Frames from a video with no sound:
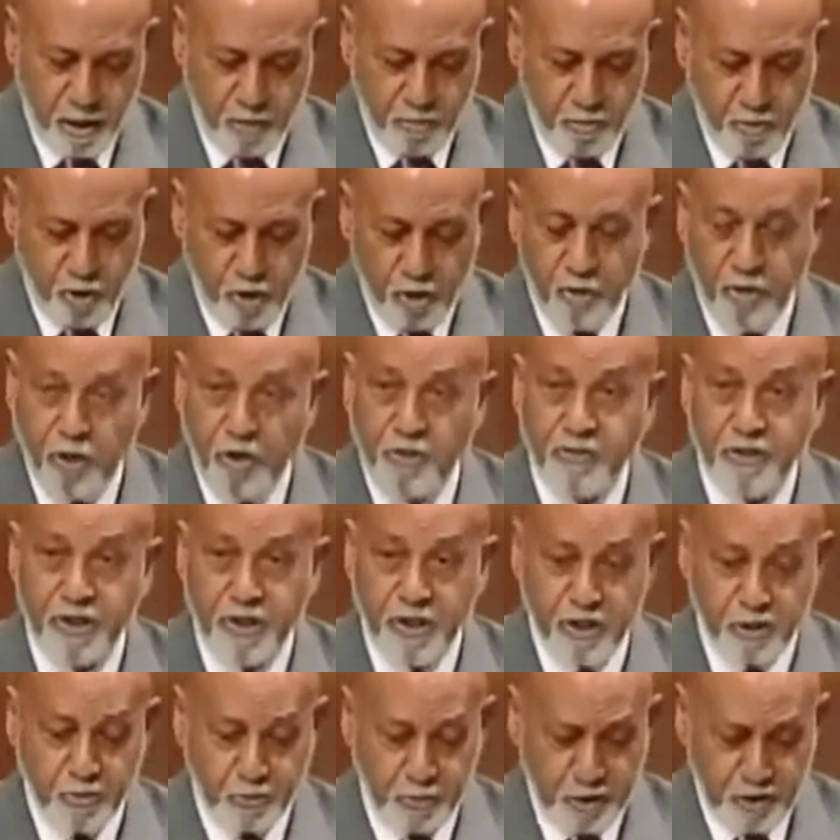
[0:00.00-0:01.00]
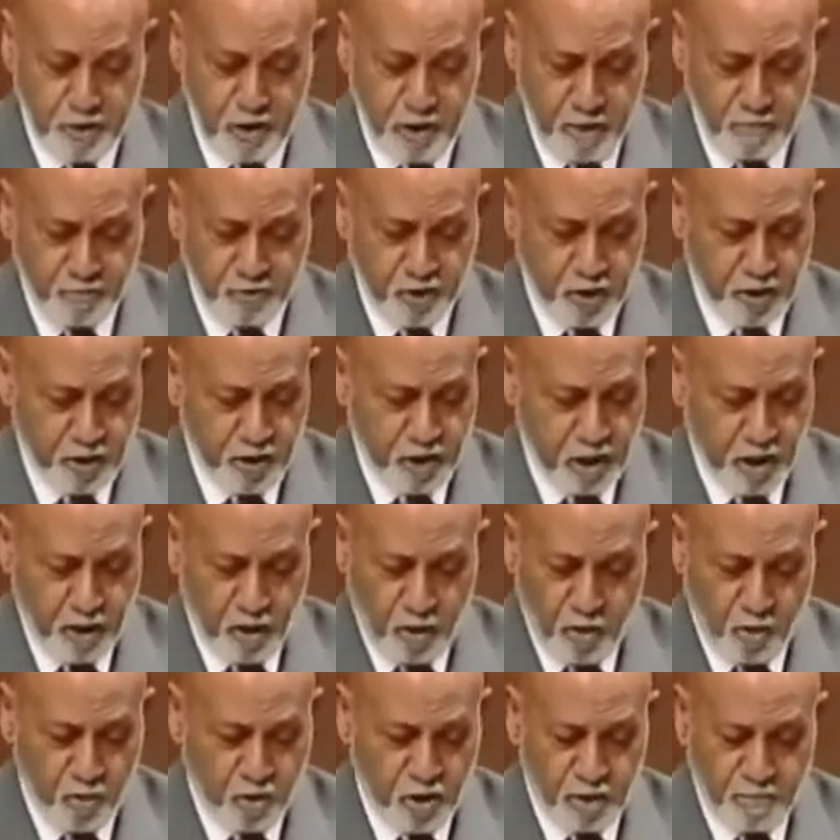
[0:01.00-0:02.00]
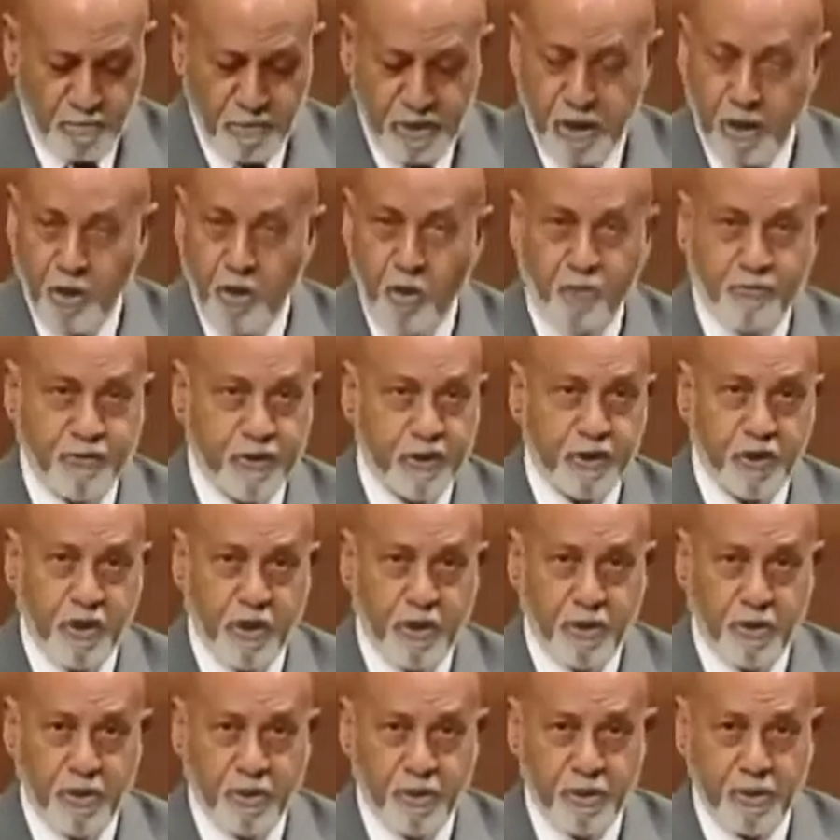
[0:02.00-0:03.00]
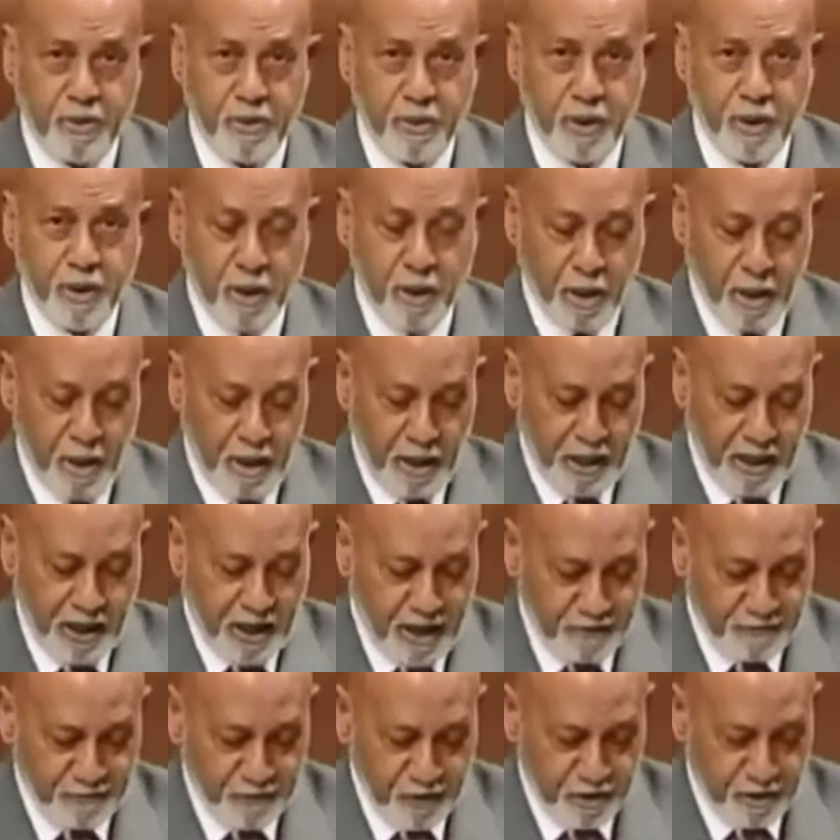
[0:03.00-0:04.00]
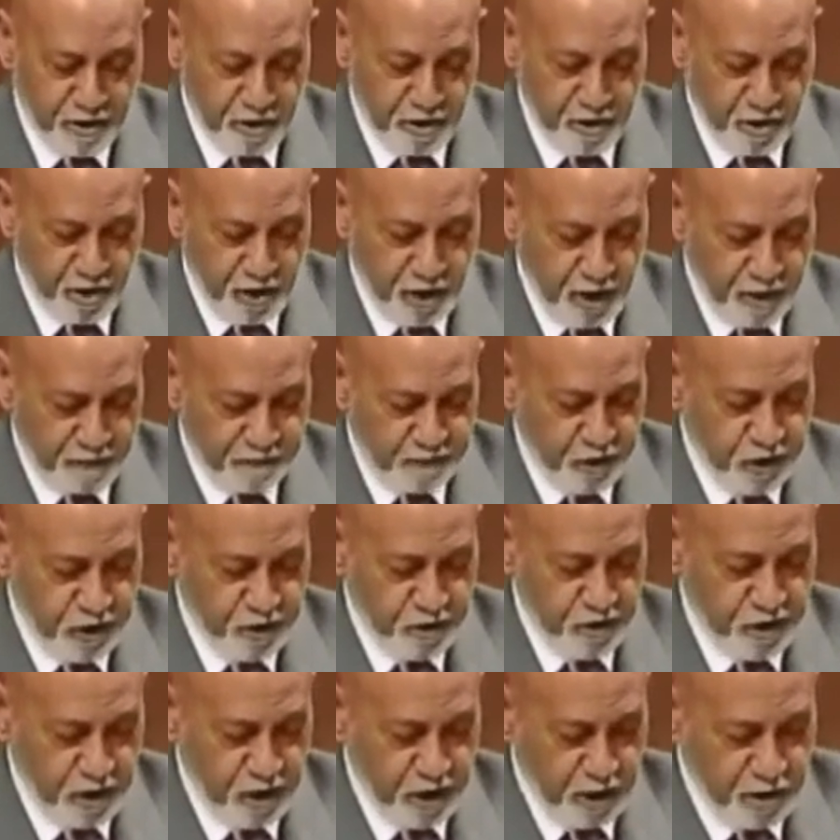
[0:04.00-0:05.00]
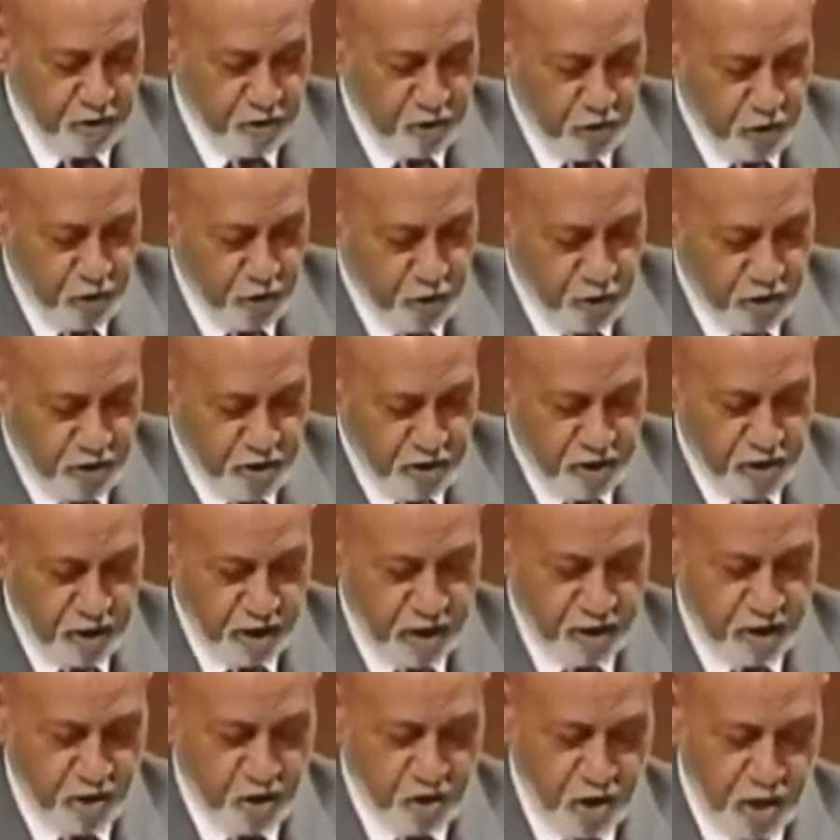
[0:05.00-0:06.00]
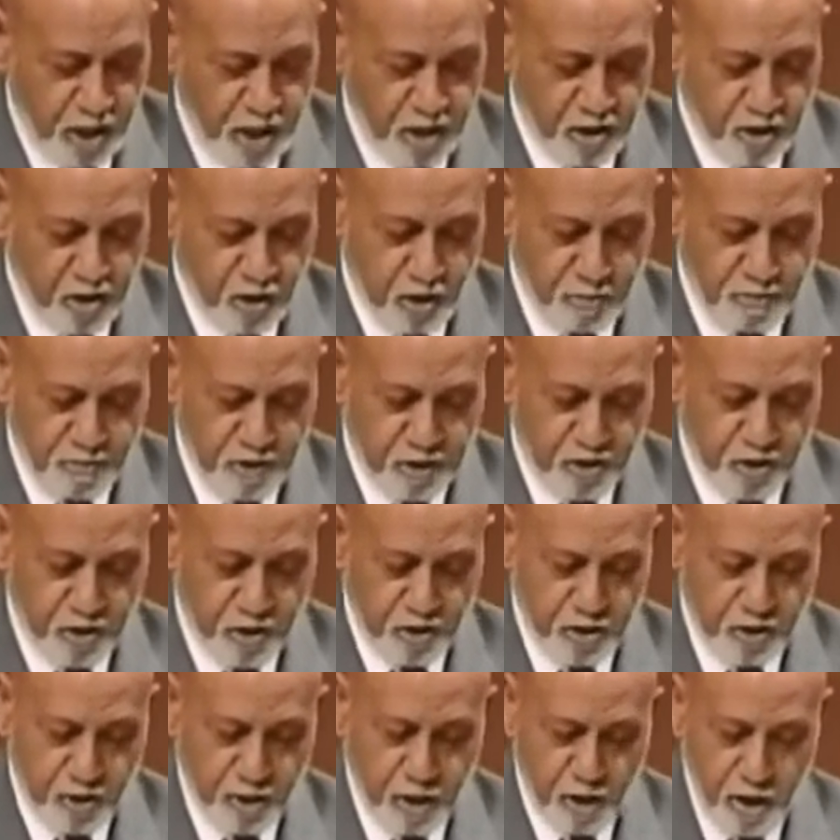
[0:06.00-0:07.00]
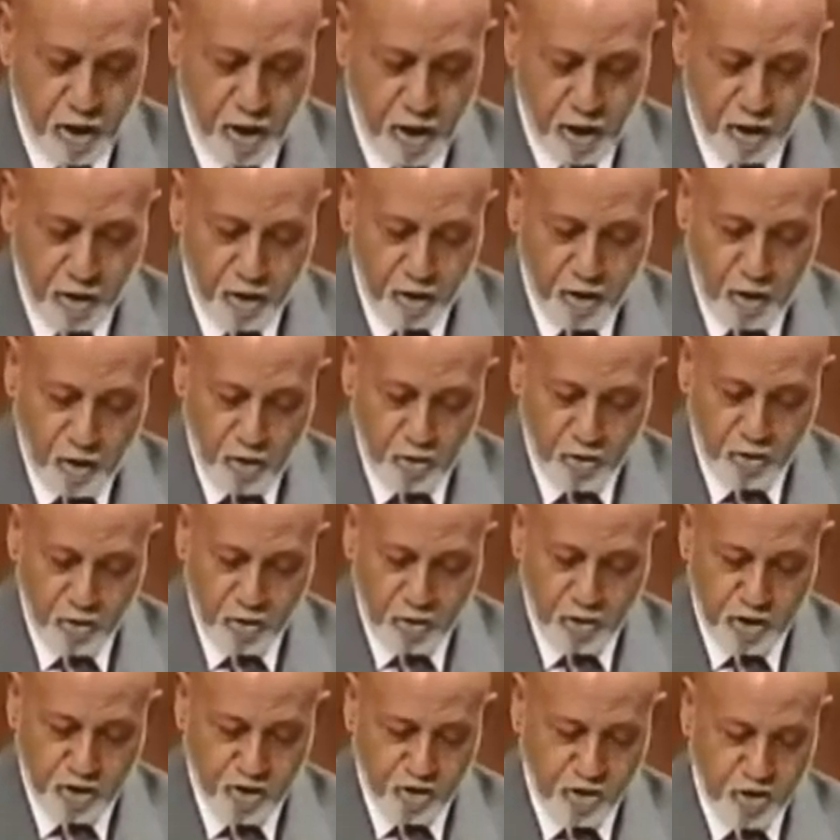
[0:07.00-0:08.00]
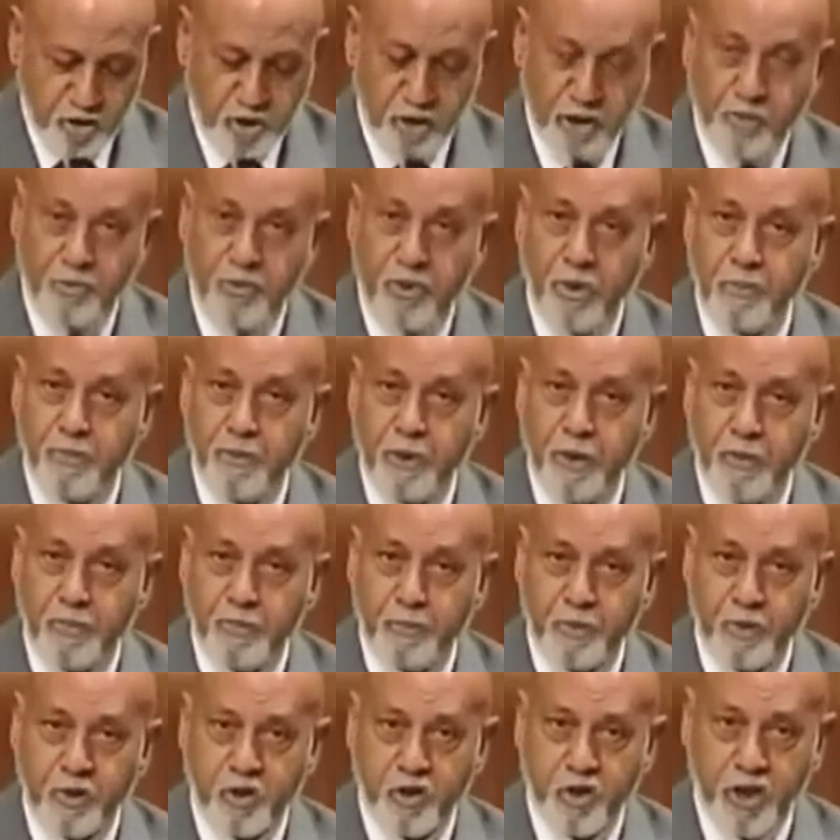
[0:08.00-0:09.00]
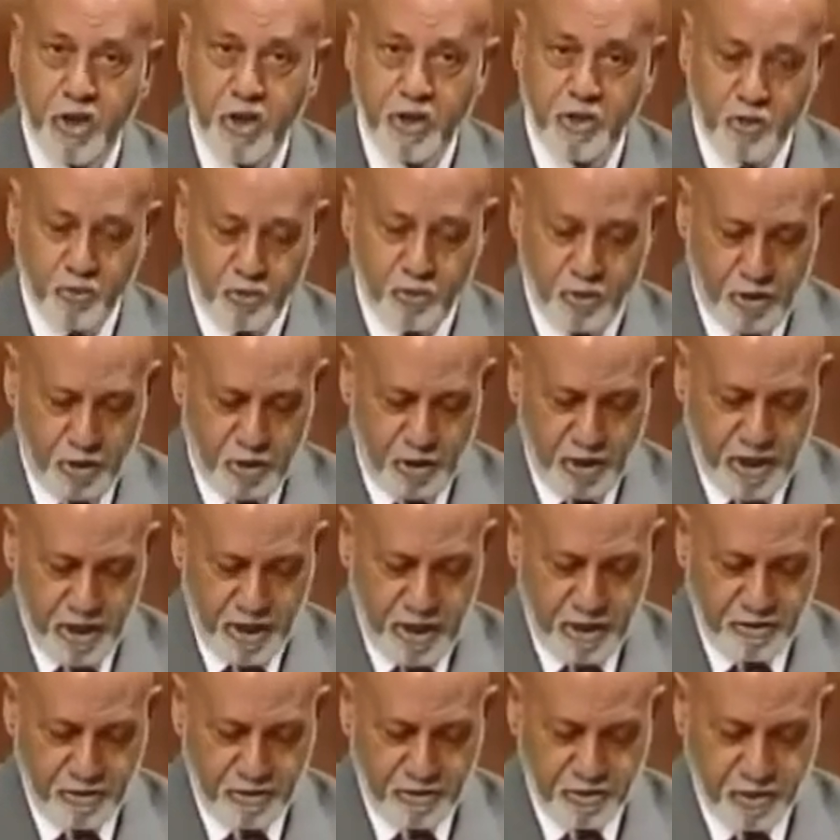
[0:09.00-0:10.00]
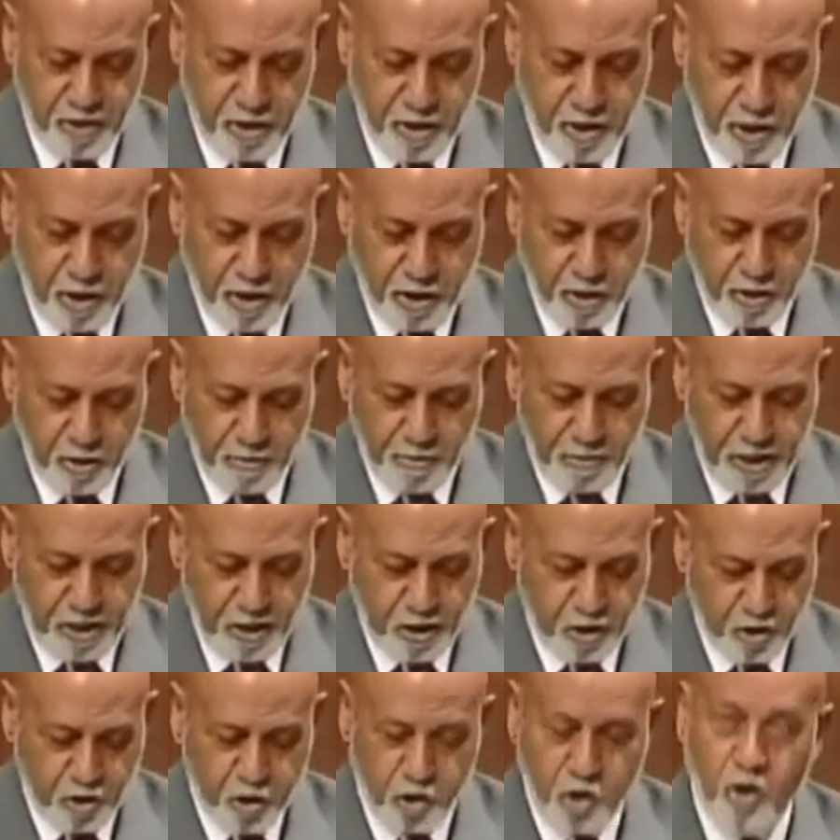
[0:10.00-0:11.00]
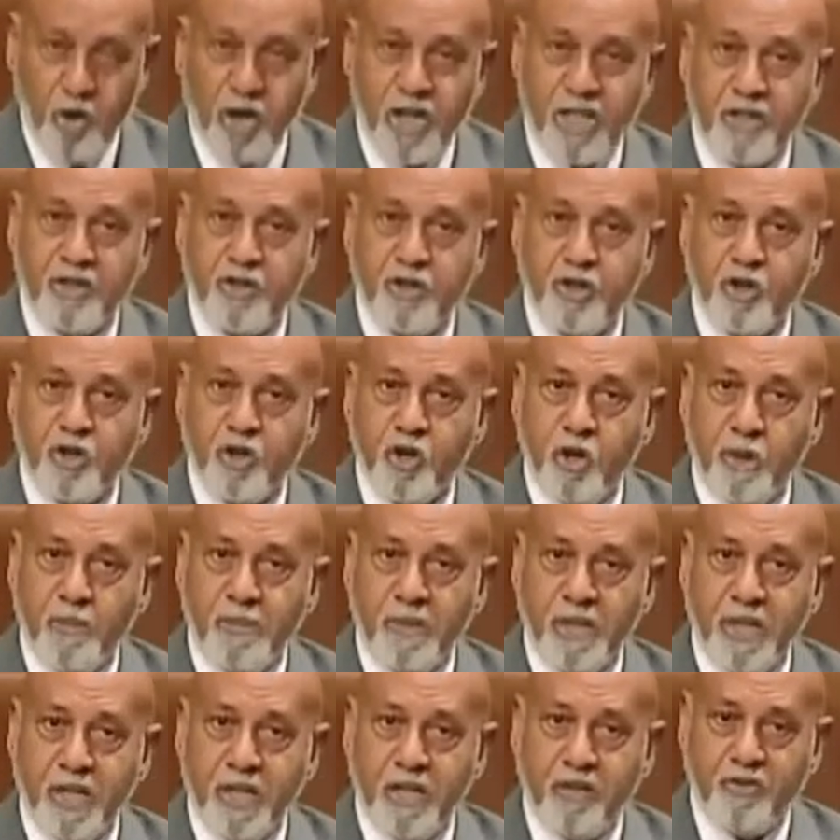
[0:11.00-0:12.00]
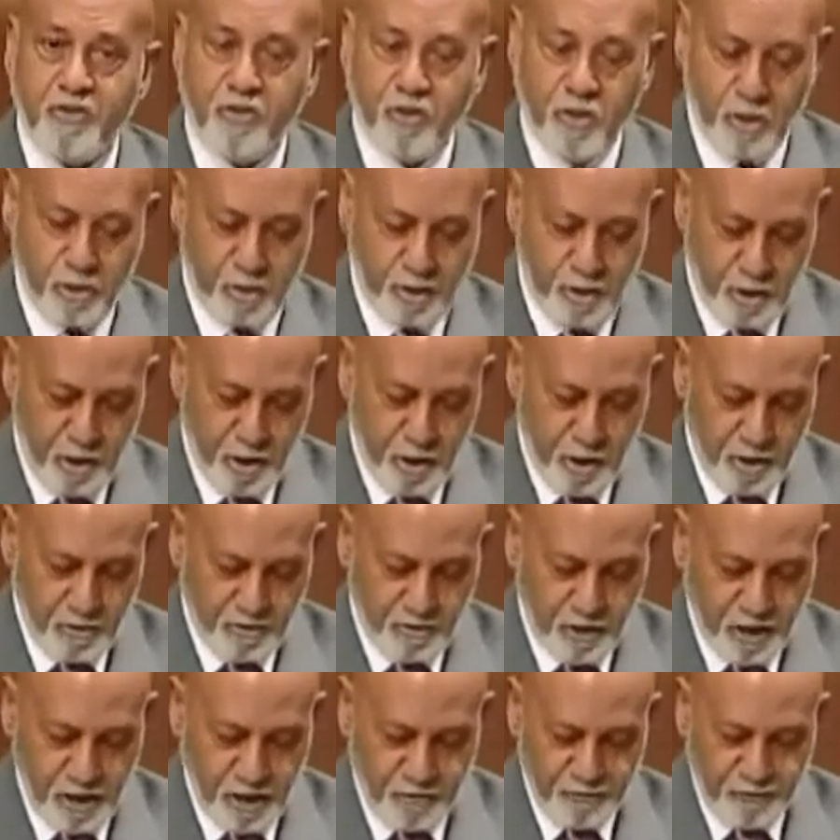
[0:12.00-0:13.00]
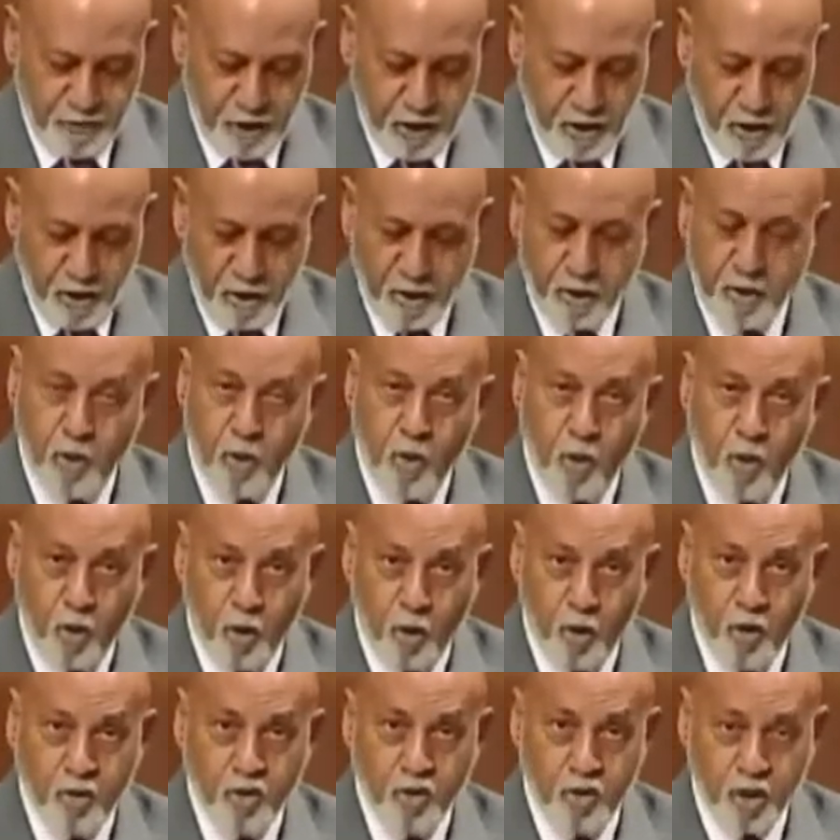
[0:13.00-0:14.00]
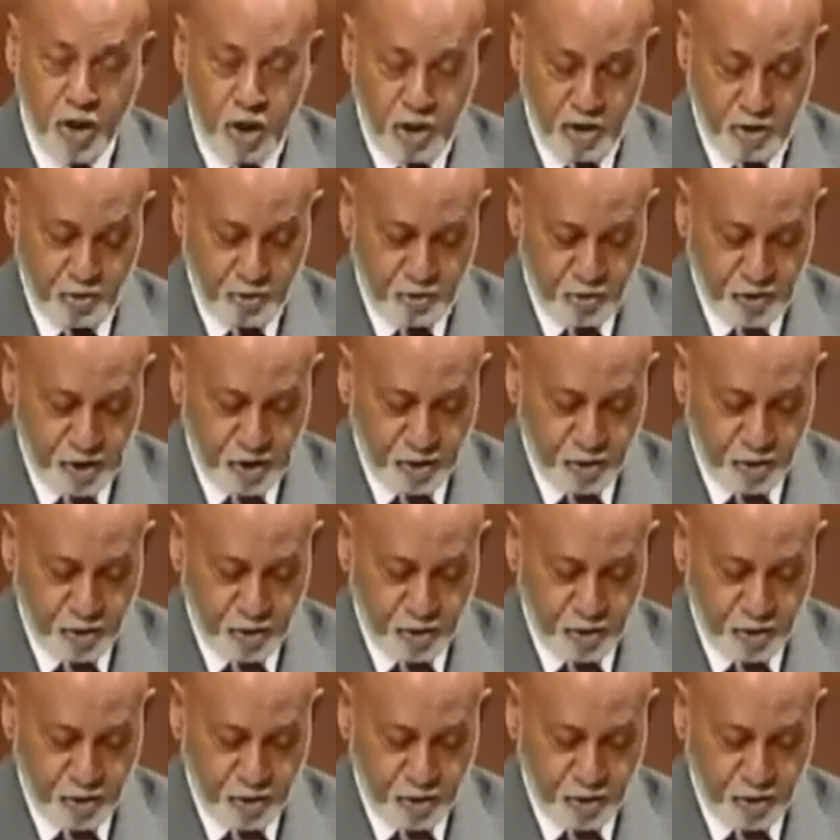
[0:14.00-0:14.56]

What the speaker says: Moreover, this presumption can only be overturned after the CFTC and Securities and Exchange Commission go to considerable procedural lengths to make a joint determination that a foreign host country's